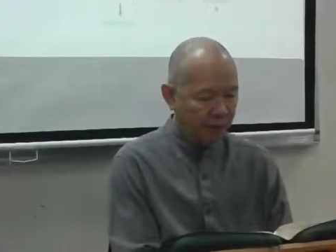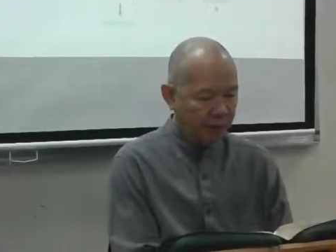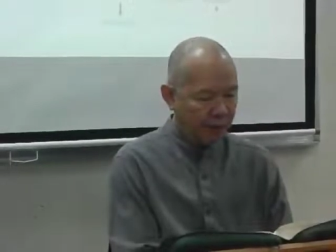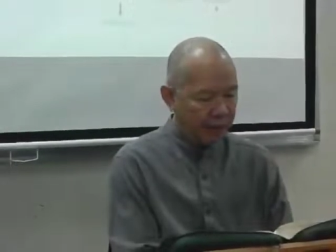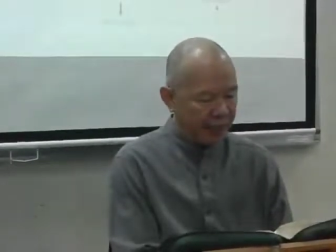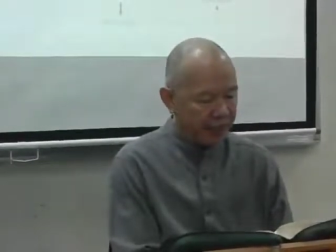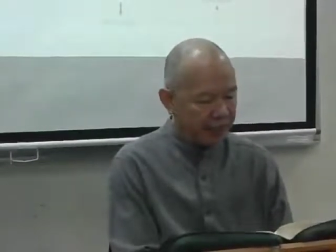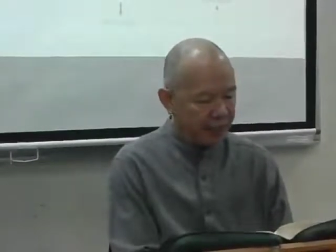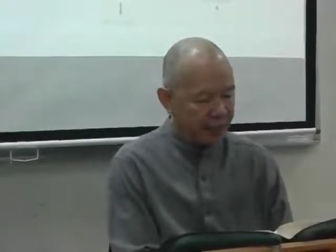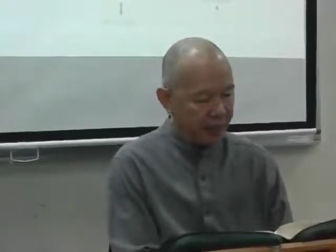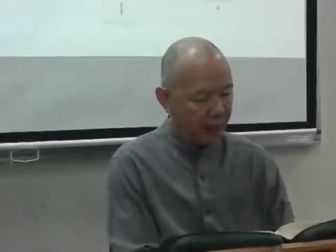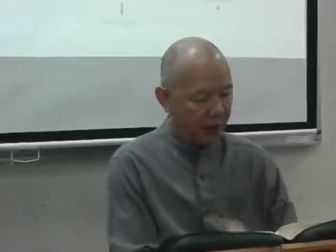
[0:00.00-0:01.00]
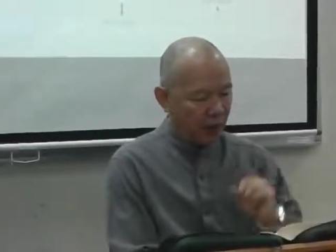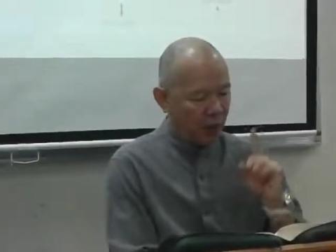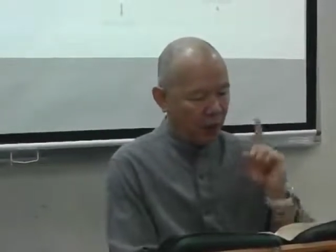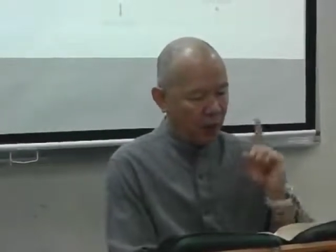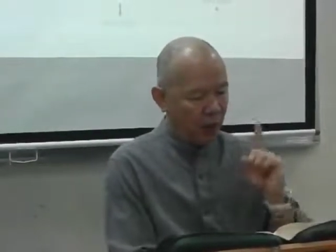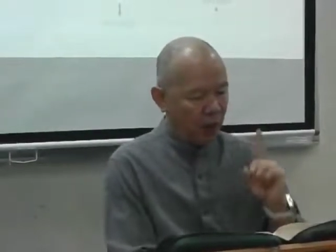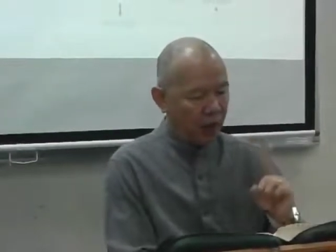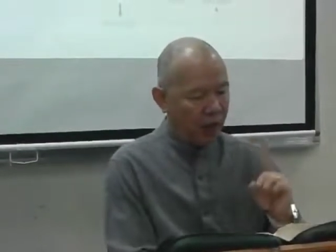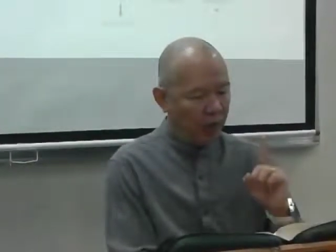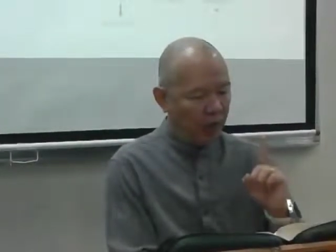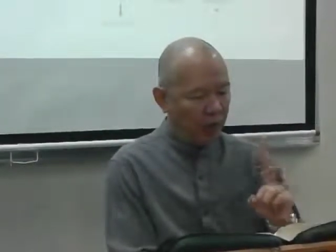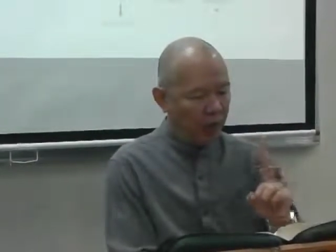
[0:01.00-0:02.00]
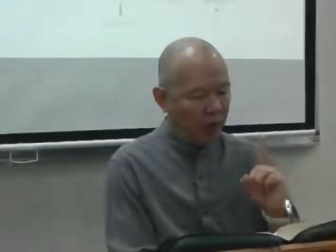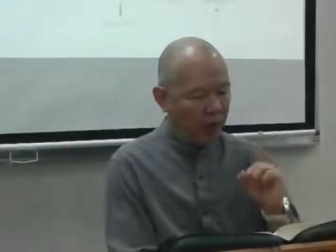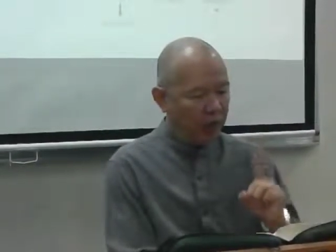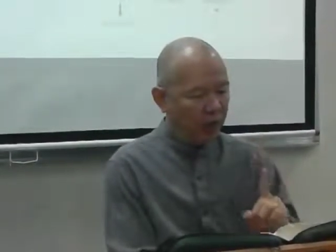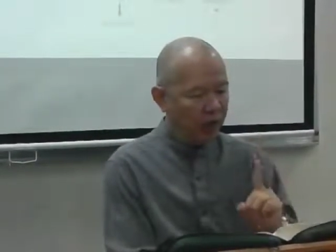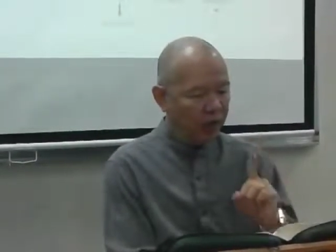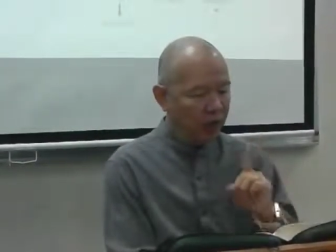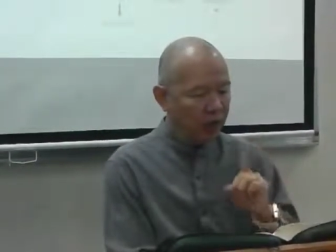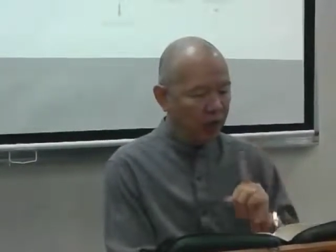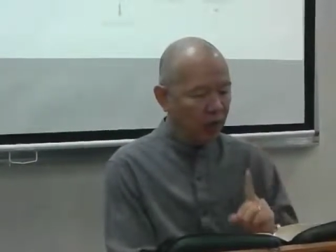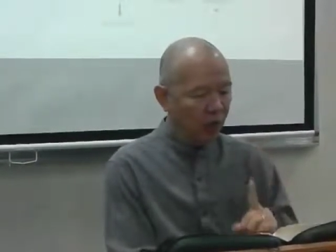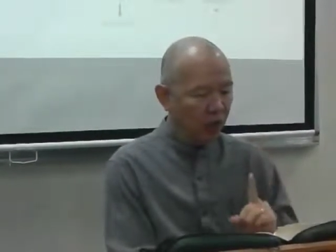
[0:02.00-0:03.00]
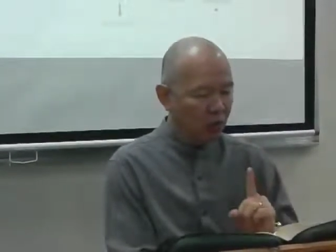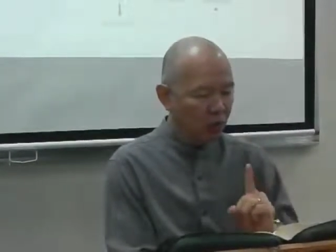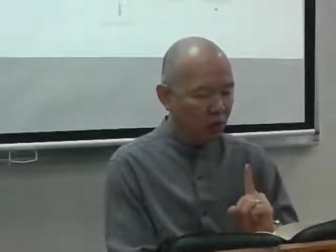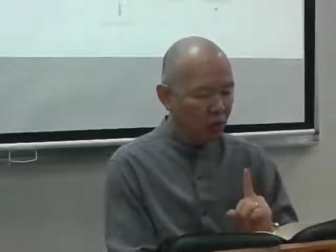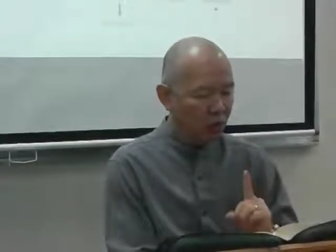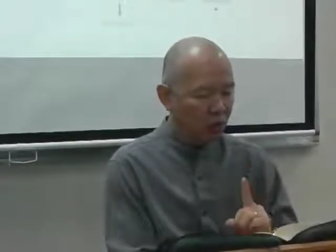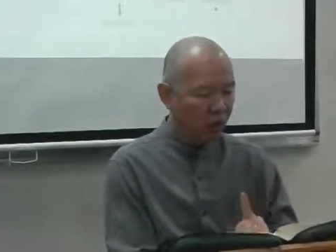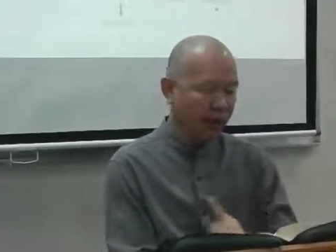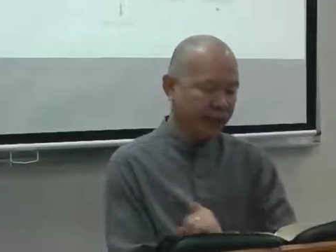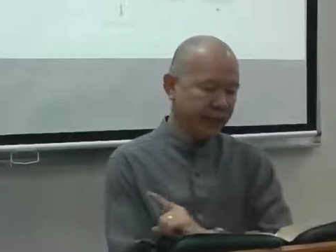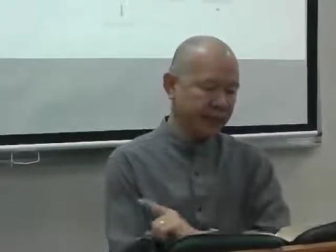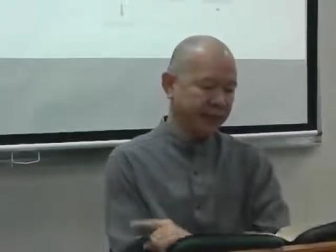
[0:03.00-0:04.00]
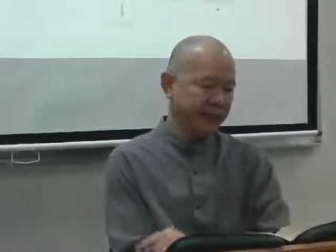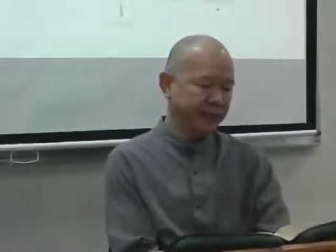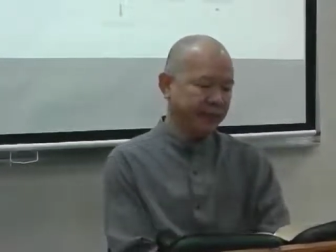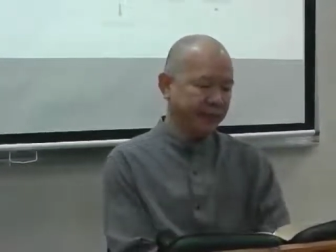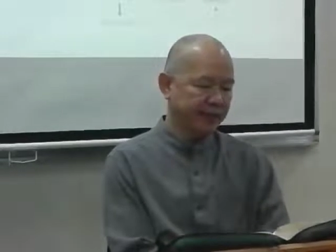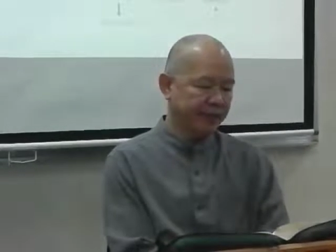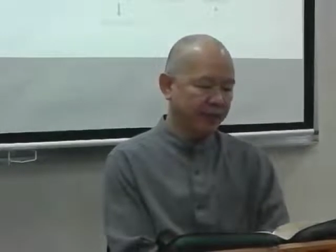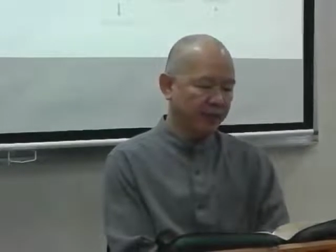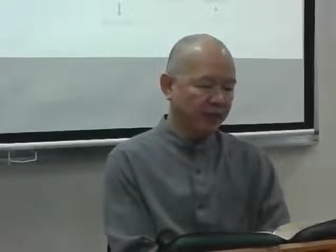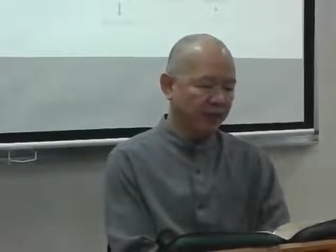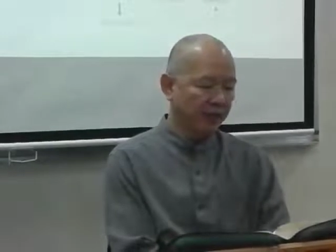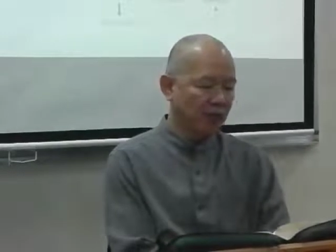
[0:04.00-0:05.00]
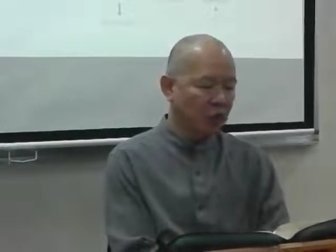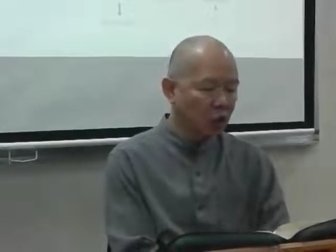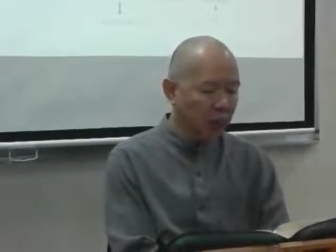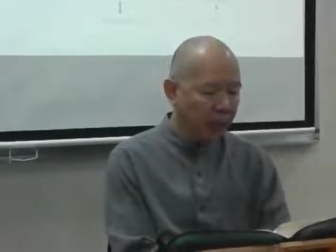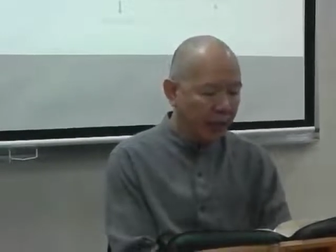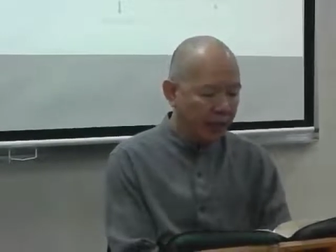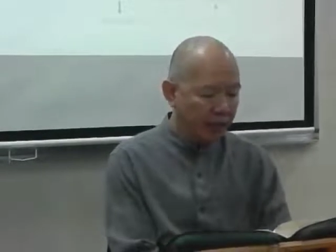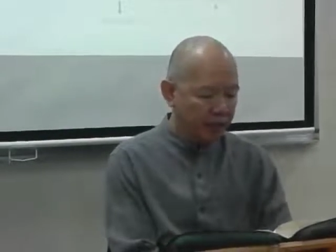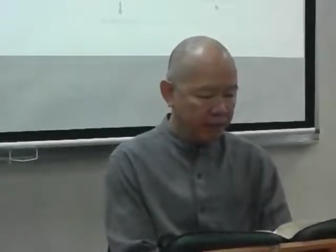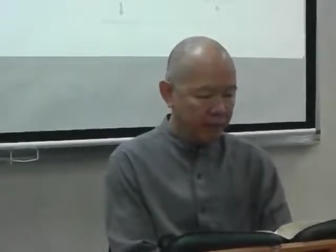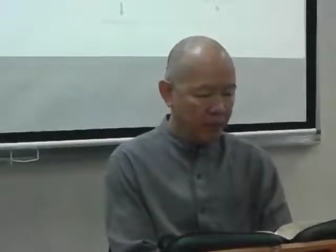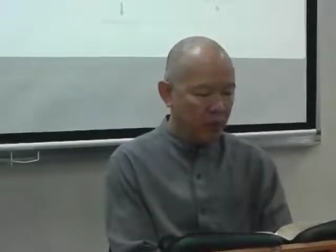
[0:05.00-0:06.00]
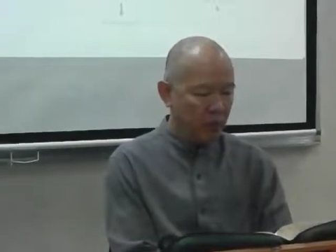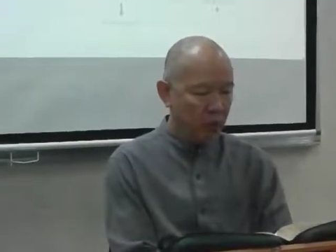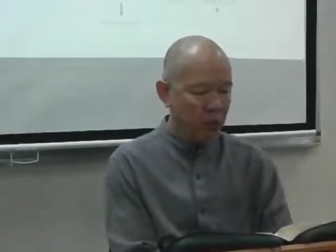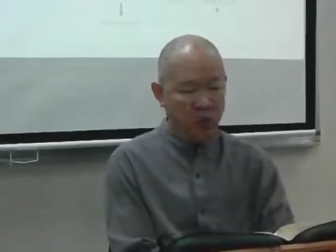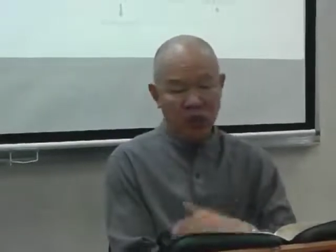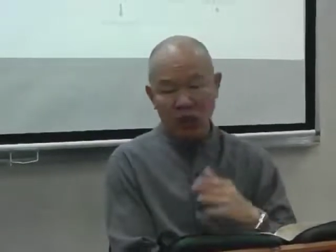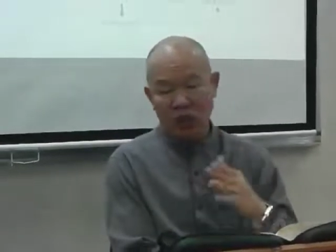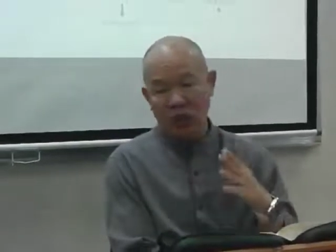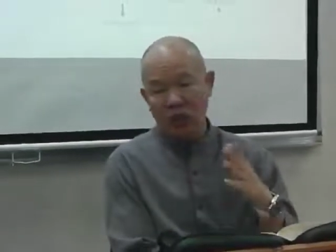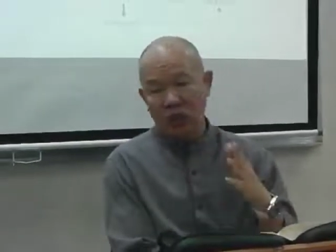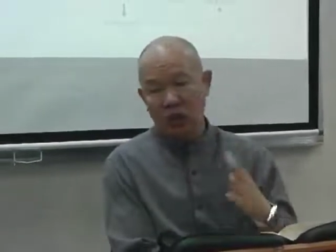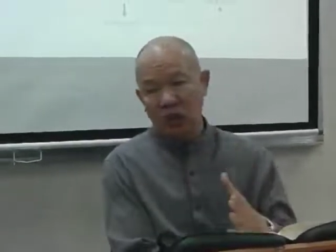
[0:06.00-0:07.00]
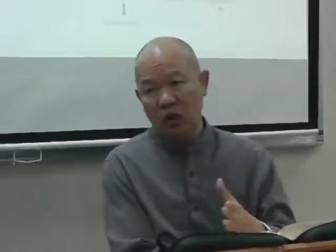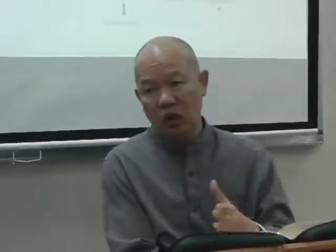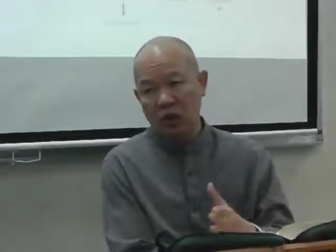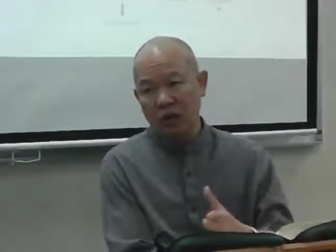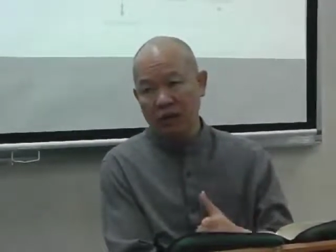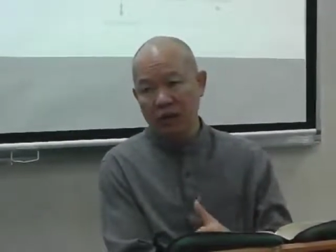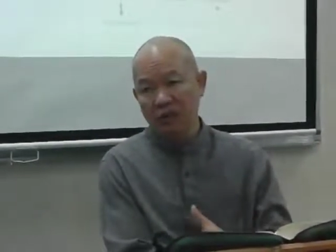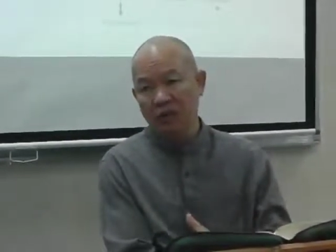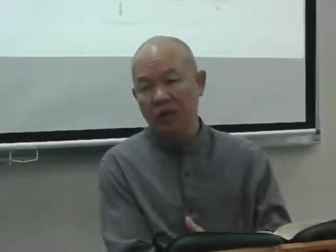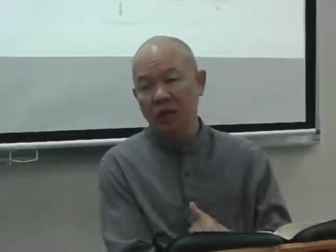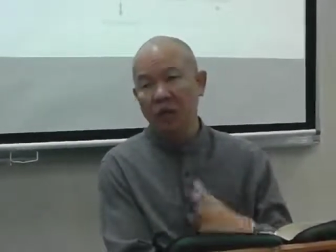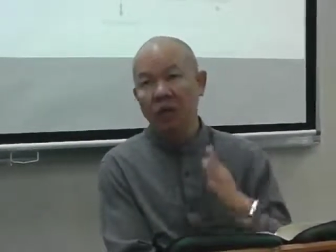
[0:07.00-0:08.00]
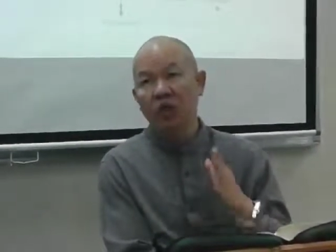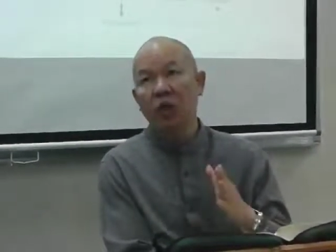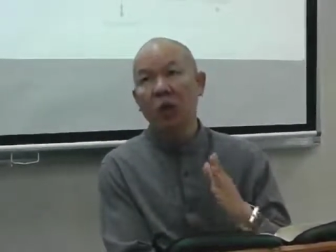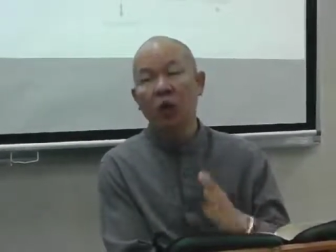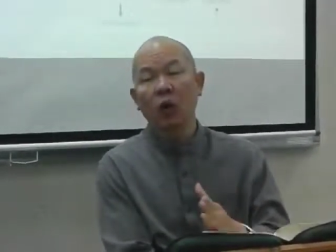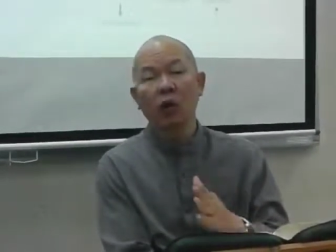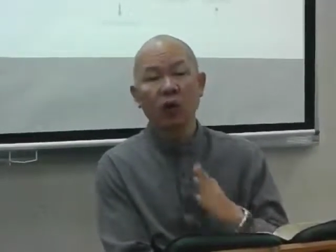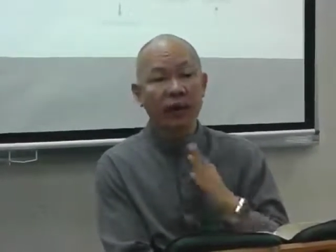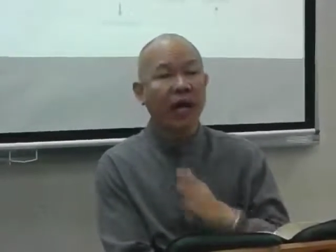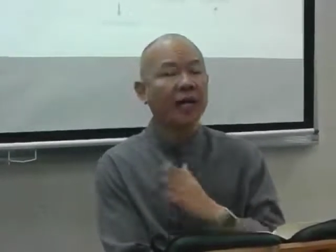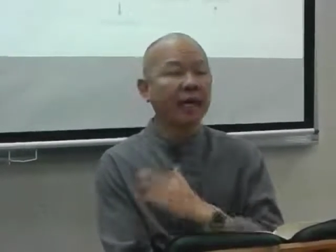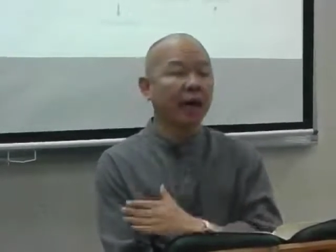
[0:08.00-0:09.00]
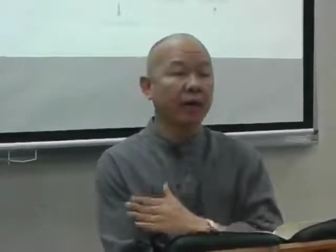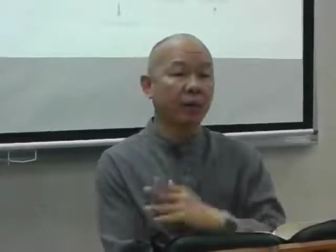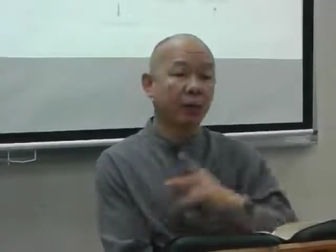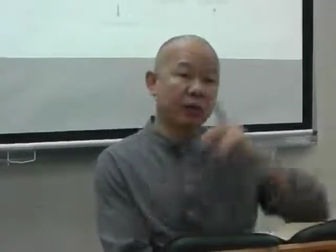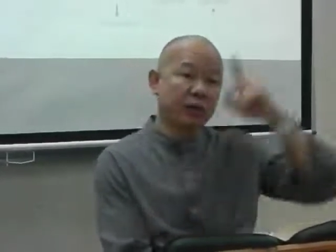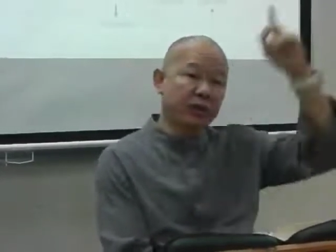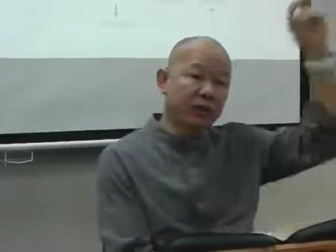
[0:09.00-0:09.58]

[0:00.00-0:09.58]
But they said, We will drink no wine. For Jonadab, which is the short for Jehonadab, which we